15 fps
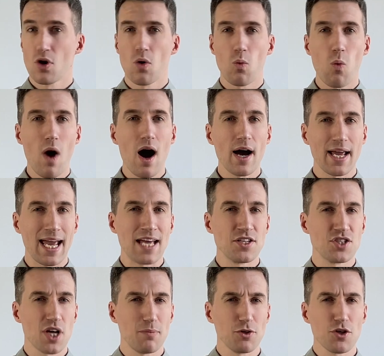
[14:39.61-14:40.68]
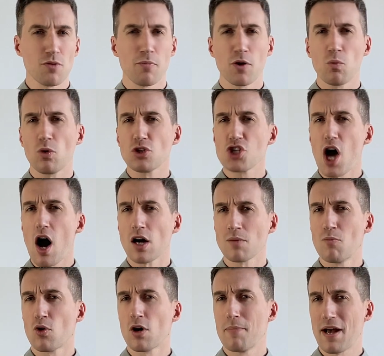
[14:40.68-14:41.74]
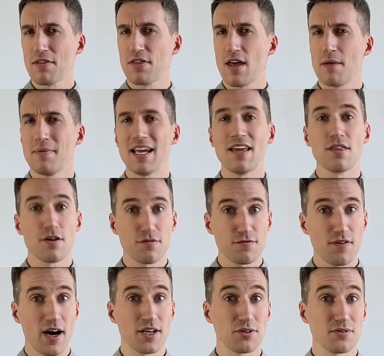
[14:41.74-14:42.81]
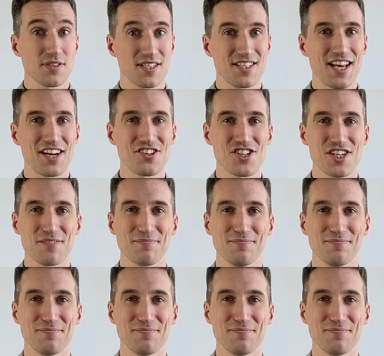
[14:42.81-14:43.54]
Y and W, but we'll talk more about them in the finals section.